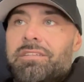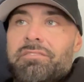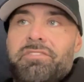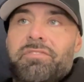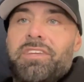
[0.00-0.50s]

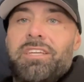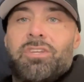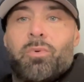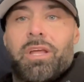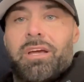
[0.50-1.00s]
15 to
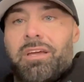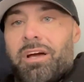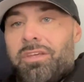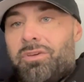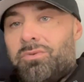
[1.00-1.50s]
20
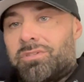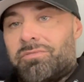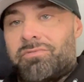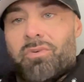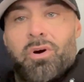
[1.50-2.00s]
IUs
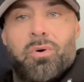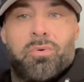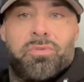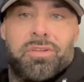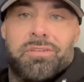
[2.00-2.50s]
of
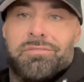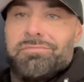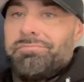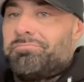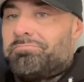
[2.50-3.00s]
growth and
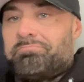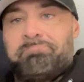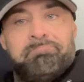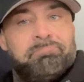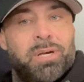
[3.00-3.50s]

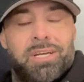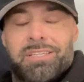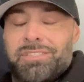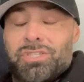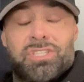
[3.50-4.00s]

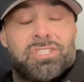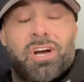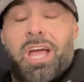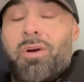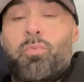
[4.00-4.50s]
just this
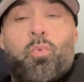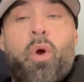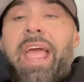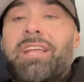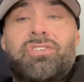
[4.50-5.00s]

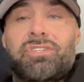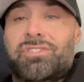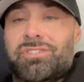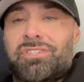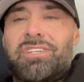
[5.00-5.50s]

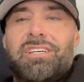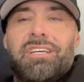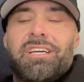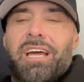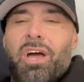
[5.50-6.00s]
outrageous
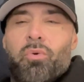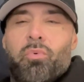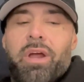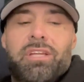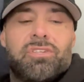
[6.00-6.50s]

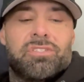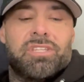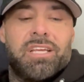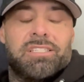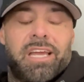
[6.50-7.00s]

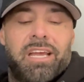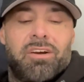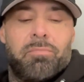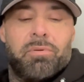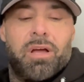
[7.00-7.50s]
things I
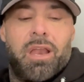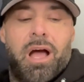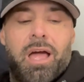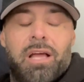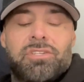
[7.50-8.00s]
hear.
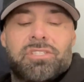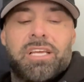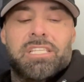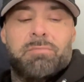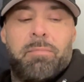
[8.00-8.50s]
I just
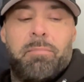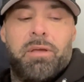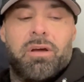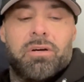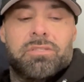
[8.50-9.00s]
think it's maybe
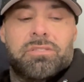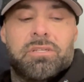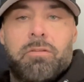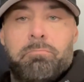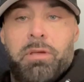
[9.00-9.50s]
because
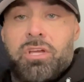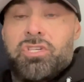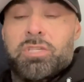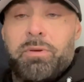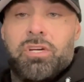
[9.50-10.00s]

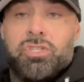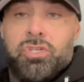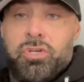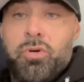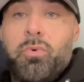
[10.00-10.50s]
just because
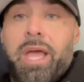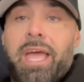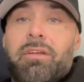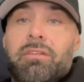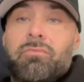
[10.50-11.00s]
you
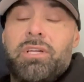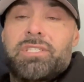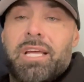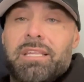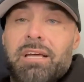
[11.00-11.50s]
can't reach
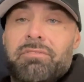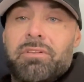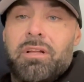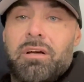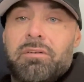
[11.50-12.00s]
that
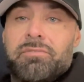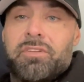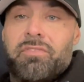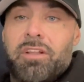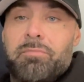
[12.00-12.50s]
level of
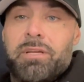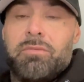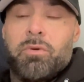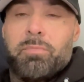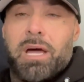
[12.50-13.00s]

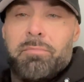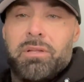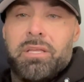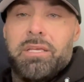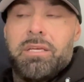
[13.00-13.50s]
development with
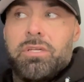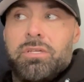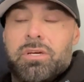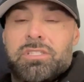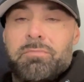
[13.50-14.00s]
bodybuilding
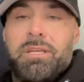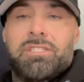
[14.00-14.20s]
doesn't mean